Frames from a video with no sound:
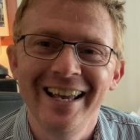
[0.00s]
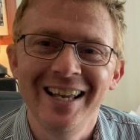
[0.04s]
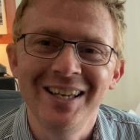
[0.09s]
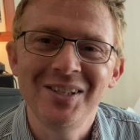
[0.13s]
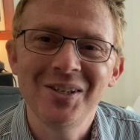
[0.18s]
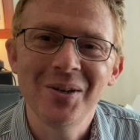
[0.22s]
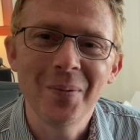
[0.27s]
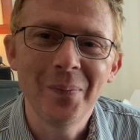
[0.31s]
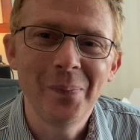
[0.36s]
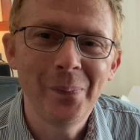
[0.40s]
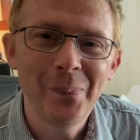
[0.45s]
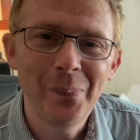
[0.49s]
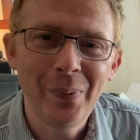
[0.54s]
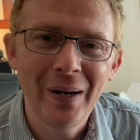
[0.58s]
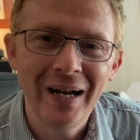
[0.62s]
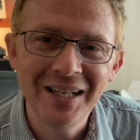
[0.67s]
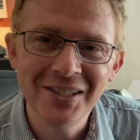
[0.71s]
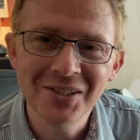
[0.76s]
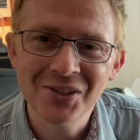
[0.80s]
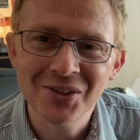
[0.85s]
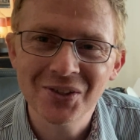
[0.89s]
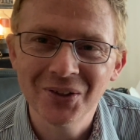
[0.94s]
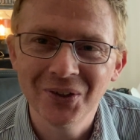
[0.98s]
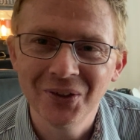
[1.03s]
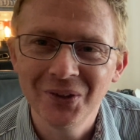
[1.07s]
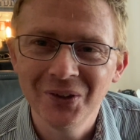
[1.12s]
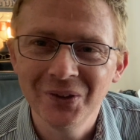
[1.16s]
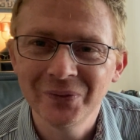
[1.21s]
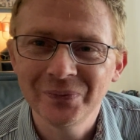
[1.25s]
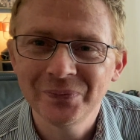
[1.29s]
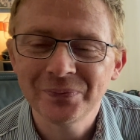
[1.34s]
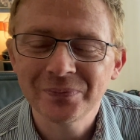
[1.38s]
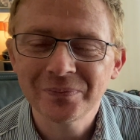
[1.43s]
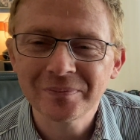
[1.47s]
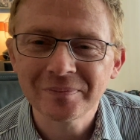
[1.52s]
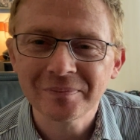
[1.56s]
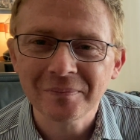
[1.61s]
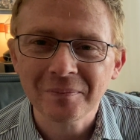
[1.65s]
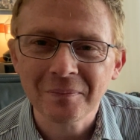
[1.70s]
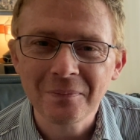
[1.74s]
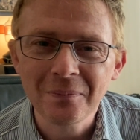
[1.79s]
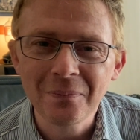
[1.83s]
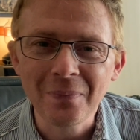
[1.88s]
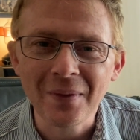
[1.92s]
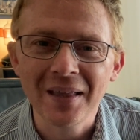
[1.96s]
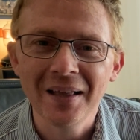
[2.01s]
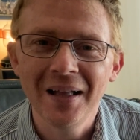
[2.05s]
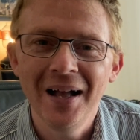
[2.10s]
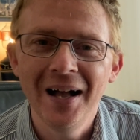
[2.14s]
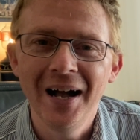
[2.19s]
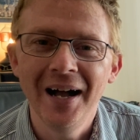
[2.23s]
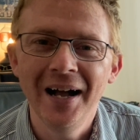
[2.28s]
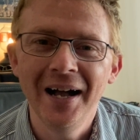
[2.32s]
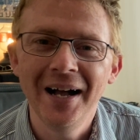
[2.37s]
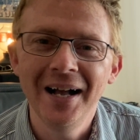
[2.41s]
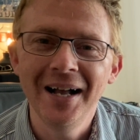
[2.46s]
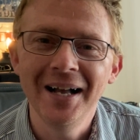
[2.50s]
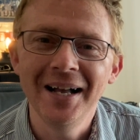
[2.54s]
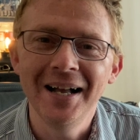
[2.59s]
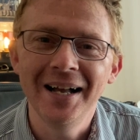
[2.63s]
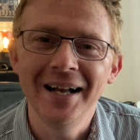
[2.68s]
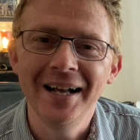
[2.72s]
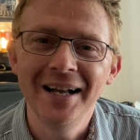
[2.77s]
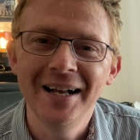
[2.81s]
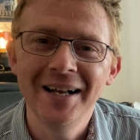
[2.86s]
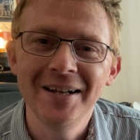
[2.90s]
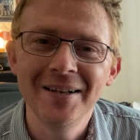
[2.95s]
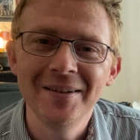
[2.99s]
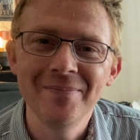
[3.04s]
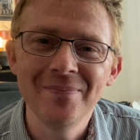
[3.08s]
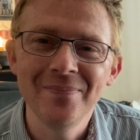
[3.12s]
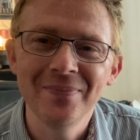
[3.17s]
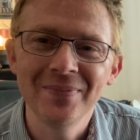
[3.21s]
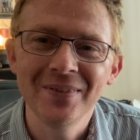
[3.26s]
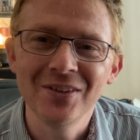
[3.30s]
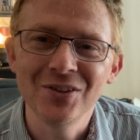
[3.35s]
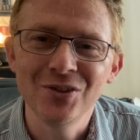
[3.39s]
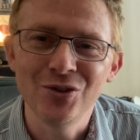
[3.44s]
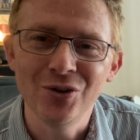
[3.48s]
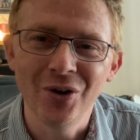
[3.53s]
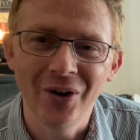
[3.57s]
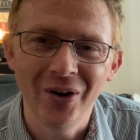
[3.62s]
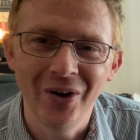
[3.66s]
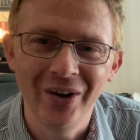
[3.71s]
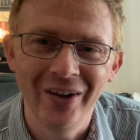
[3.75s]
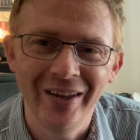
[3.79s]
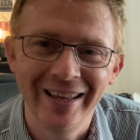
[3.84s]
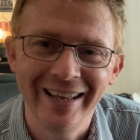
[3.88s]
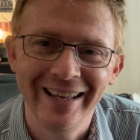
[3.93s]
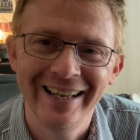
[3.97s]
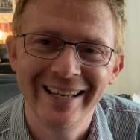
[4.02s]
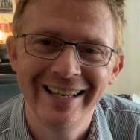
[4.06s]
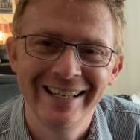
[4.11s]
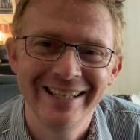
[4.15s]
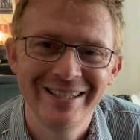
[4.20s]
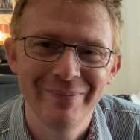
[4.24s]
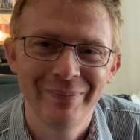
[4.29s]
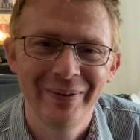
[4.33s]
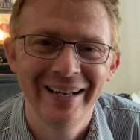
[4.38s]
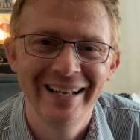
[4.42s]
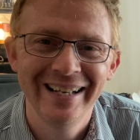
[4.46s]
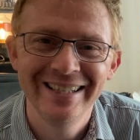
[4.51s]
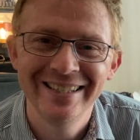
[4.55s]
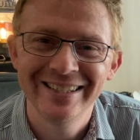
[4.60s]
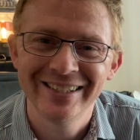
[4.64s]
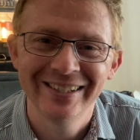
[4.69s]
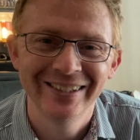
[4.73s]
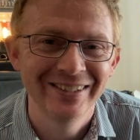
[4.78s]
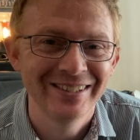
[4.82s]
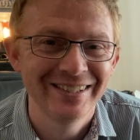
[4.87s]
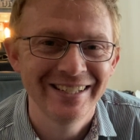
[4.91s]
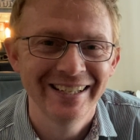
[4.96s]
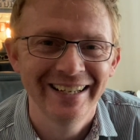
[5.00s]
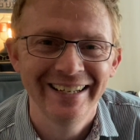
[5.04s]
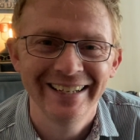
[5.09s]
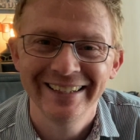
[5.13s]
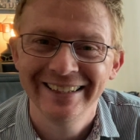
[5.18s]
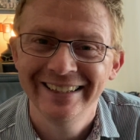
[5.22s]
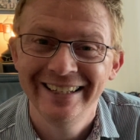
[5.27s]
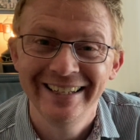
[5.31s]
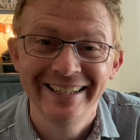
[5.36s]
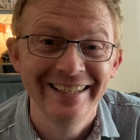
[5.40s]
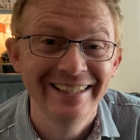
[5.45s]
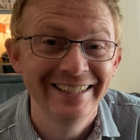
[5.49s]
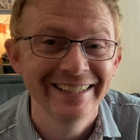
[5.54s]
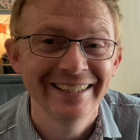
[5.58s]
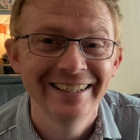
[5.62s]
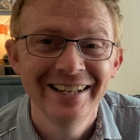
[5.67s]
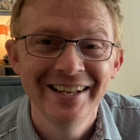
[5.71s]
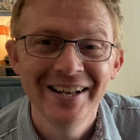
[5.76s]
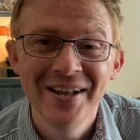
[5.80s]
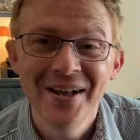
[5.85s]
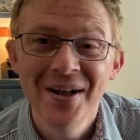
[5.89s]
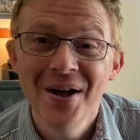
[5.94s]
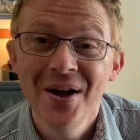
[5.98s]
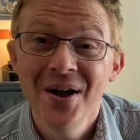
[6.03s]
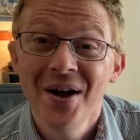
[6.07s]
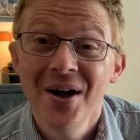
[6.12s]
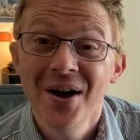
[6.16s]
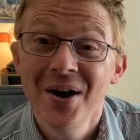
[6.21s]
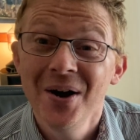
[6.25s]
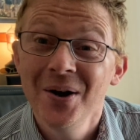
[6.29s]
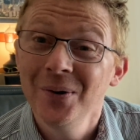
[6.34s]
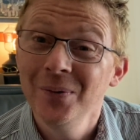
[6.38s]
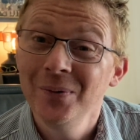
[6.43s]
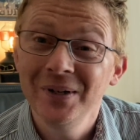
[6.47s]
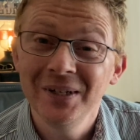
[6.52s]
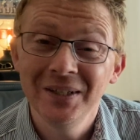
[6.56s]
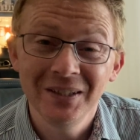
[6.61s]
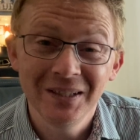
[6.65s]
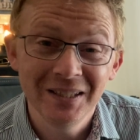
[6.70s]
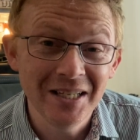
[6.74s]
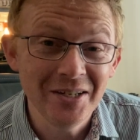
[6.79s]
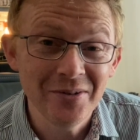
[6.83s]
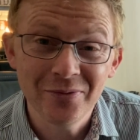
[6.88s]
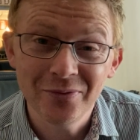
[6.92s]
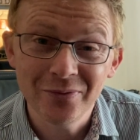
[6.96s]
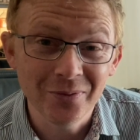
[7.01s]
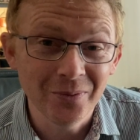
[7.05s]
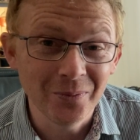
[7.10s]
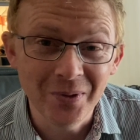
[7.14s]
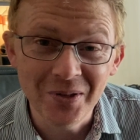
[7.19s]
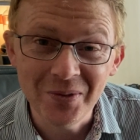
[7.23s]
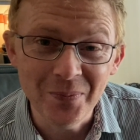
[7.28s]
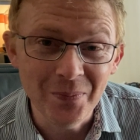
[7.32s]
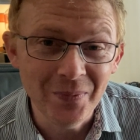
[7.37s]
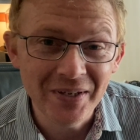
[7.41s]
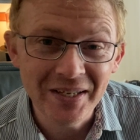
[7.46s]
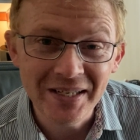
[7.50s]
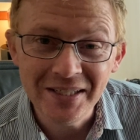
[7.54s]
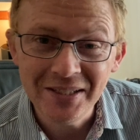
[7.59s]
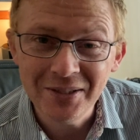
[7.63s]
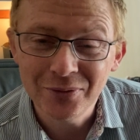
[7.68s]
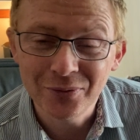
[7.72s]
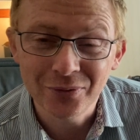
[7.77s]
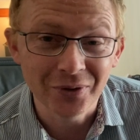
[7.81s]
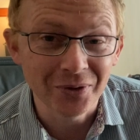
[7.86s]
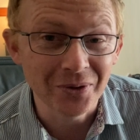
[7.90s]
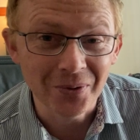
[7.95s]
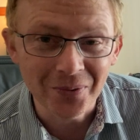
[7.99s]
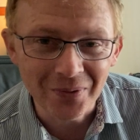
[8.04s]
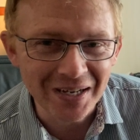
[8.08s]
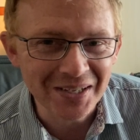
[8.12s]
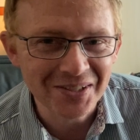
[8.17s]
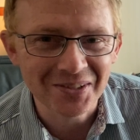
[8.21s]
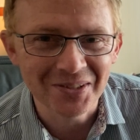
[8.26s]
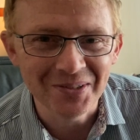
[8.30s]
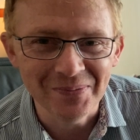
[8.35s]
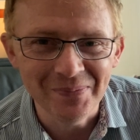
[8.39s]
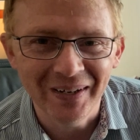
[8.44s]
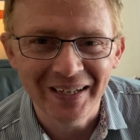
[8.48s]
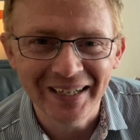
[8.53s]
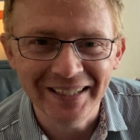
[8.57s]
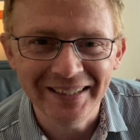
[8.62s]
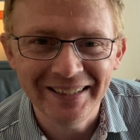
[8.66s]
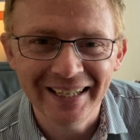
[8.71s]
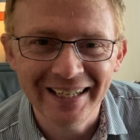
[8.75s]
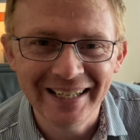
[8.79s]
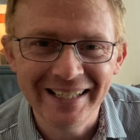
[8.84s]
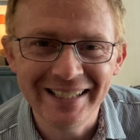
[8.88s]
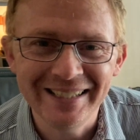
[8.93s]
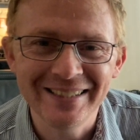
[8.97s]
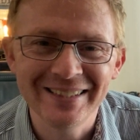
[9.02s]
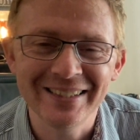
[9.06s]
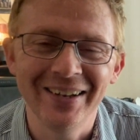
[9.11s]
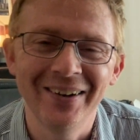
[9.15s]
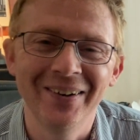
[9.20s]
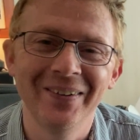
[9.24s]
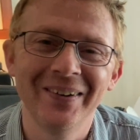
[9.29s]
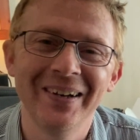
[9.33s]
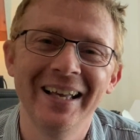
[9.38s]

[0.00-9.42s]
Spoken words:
his pencil his pencil technique will live with me for the rest of my days.